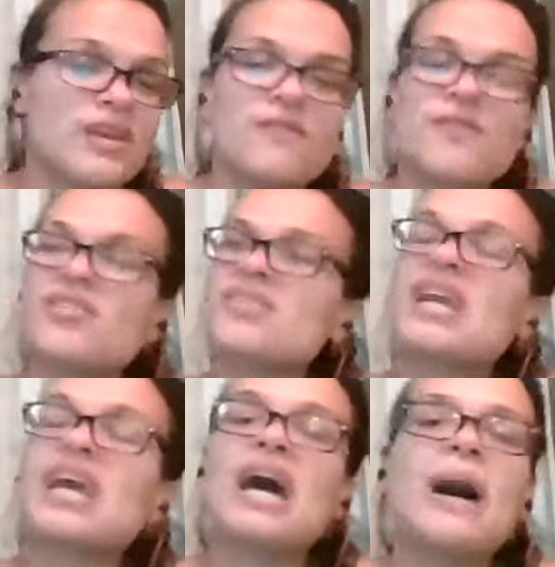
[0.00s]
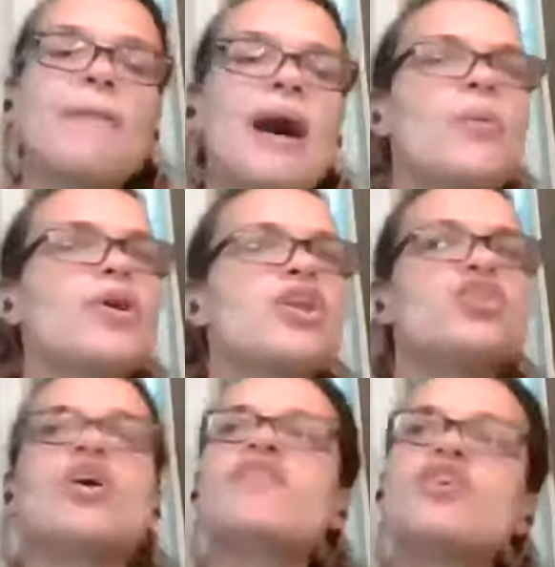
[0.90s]
fear is going to come up
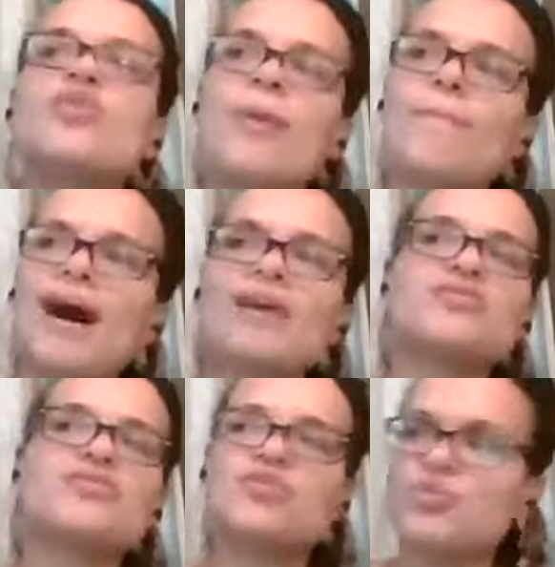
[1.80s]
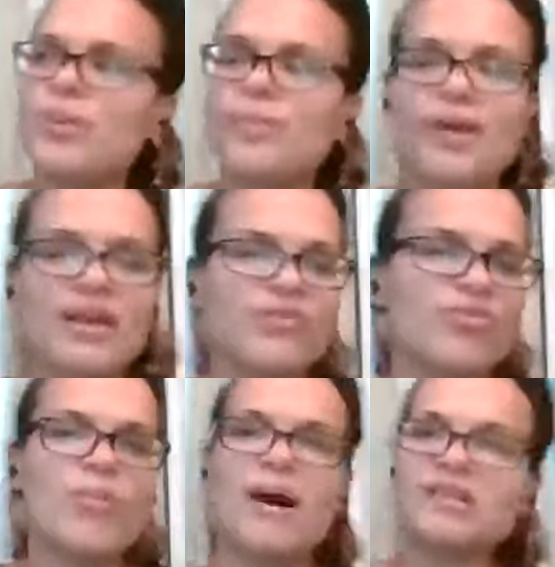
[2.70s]
whenever you're about to do a
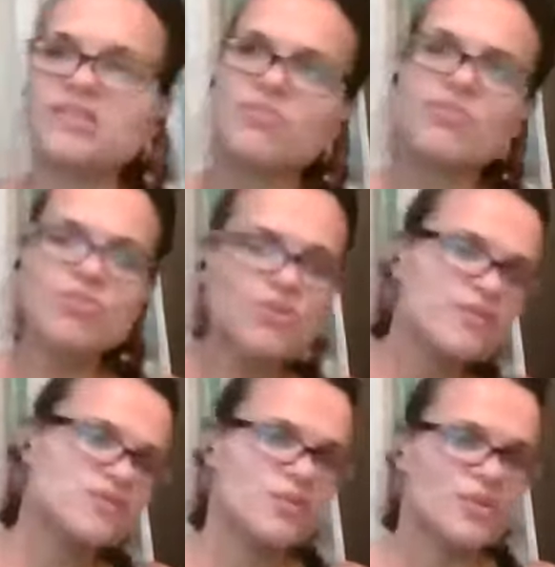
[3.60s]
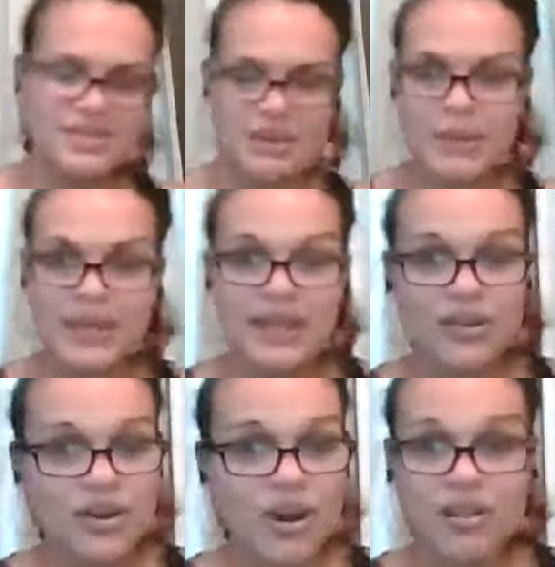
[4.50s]
breakthrough about to move towards something that
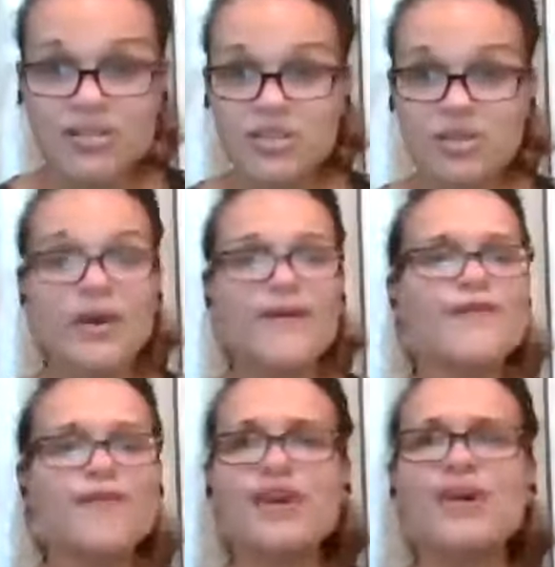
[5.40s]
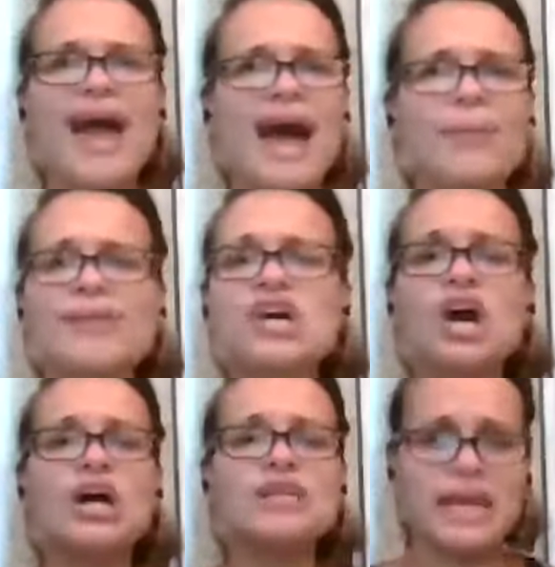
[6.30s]
you're called to fear happens
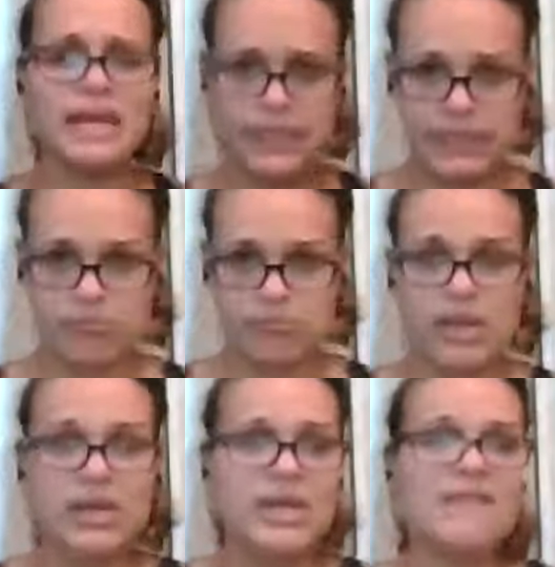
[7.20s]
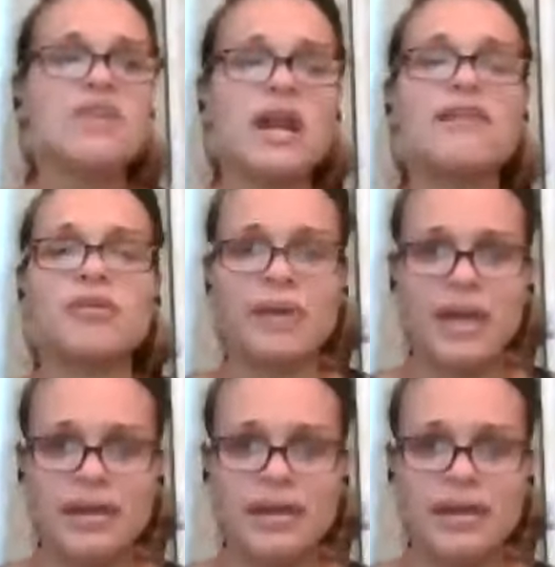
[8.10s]
daily if not every minute